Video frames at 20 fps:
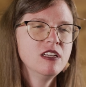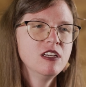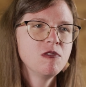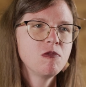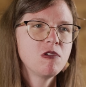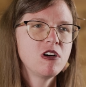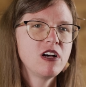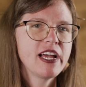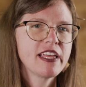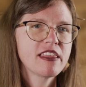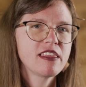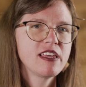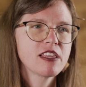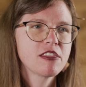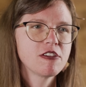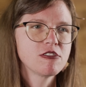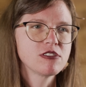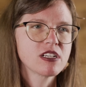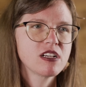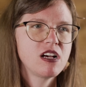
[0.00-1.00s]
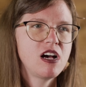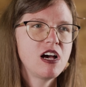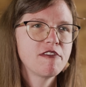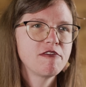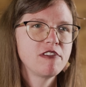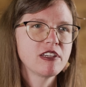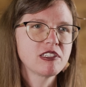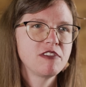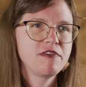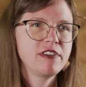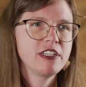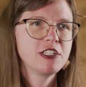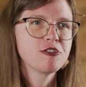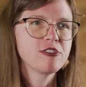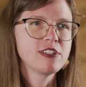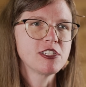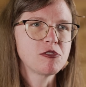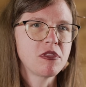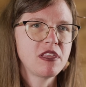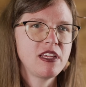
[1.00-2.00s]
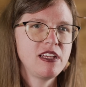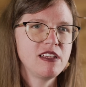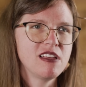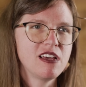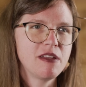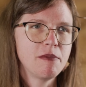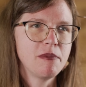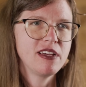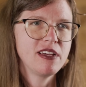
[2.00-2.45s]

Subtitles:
Well, I think there's a conflict of interest with Elon